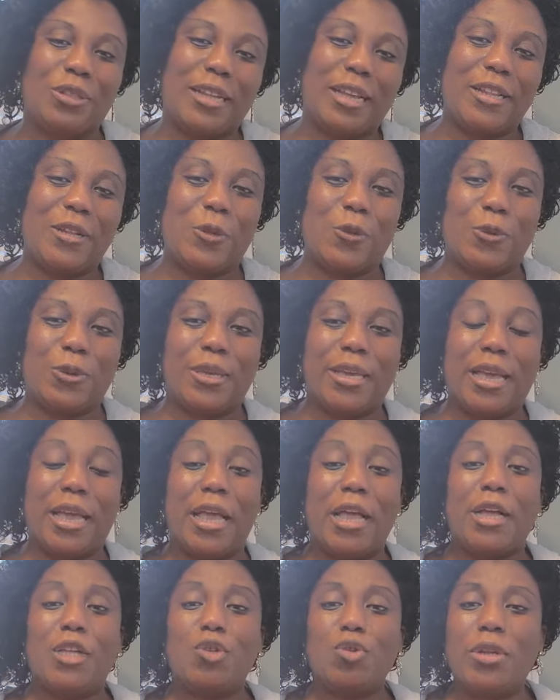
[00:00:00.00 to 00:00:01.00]
Hallelujah.
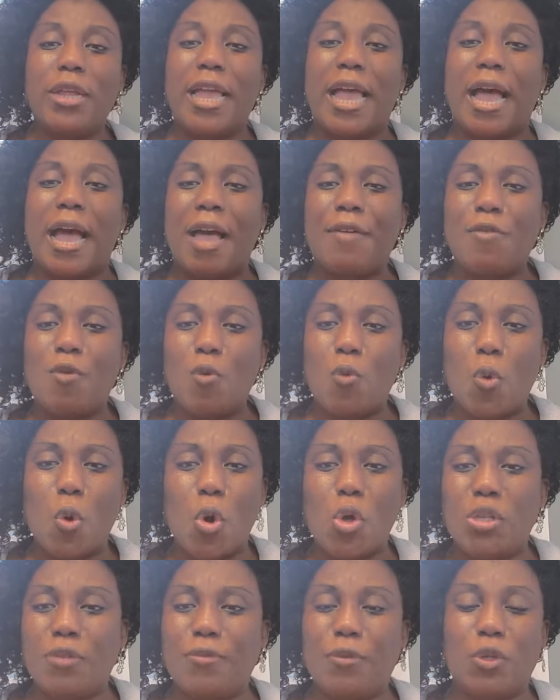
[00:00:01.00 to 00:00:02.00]
Today I have a
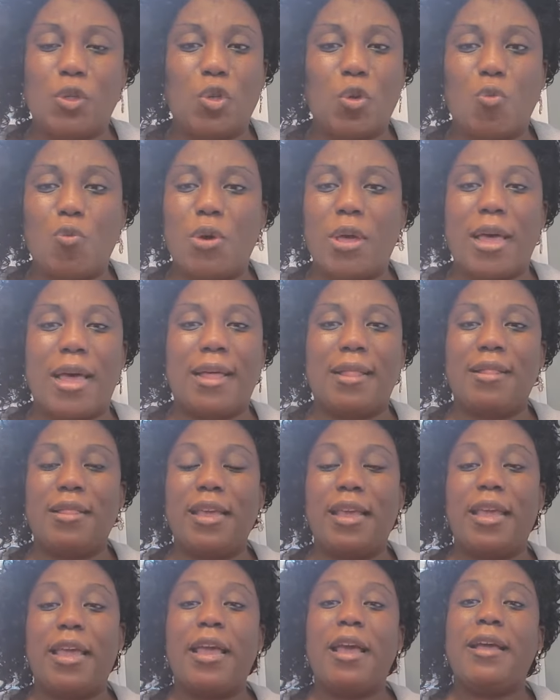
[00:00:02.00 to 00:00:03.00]
word for someone out
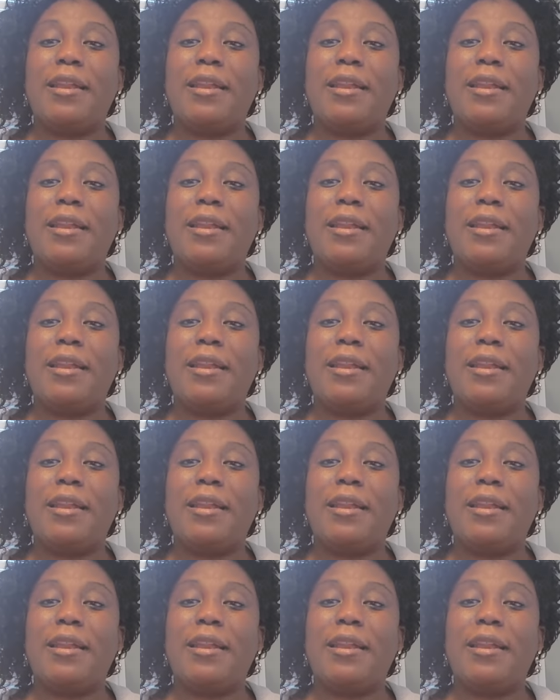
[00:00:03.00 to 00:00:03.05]
there